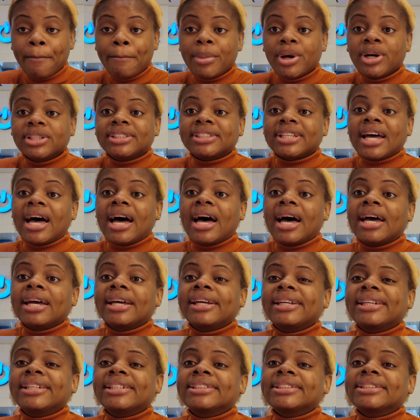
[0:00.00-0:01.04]
but
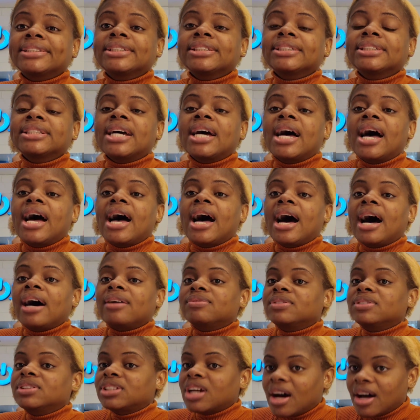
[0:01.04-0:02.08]
I
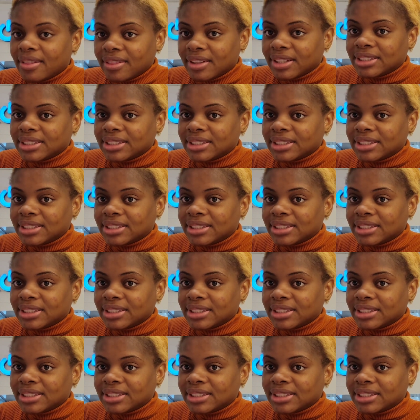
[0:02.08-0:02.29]
have not